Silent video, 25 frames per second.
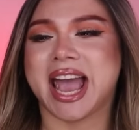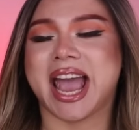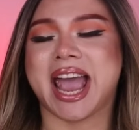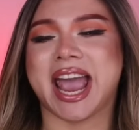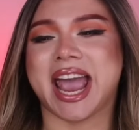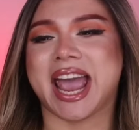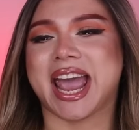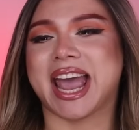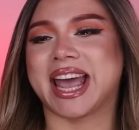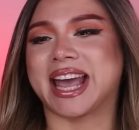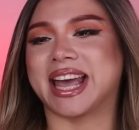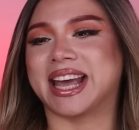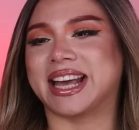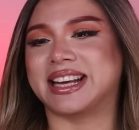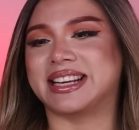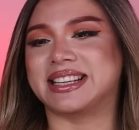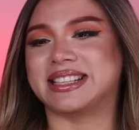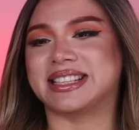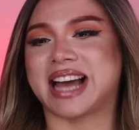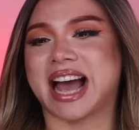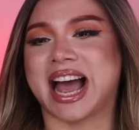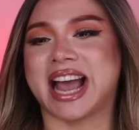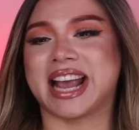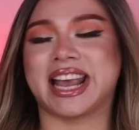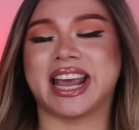
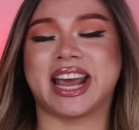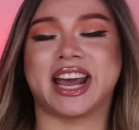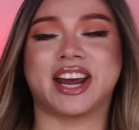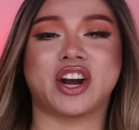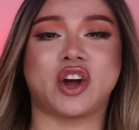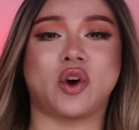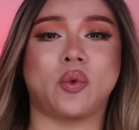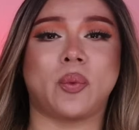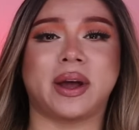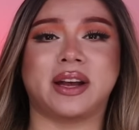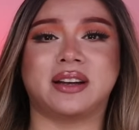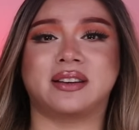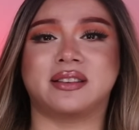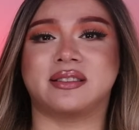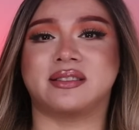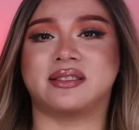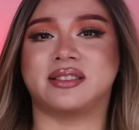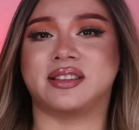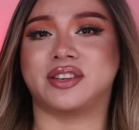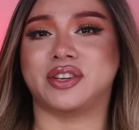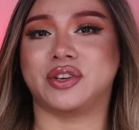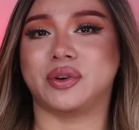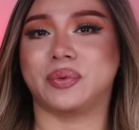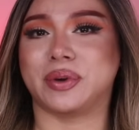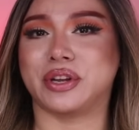And I cannot wait to
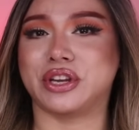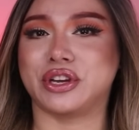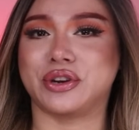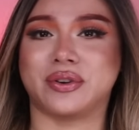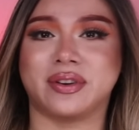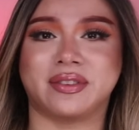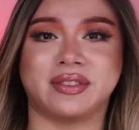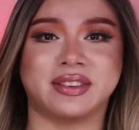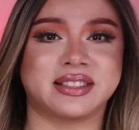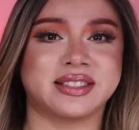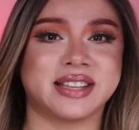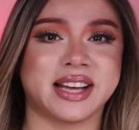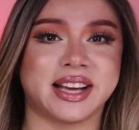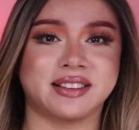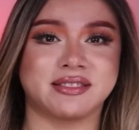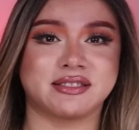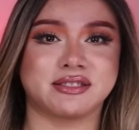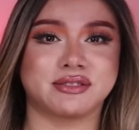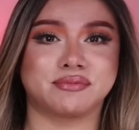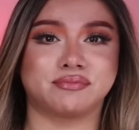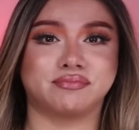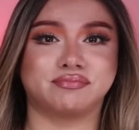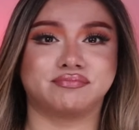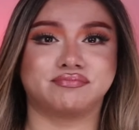see you when you're in the States.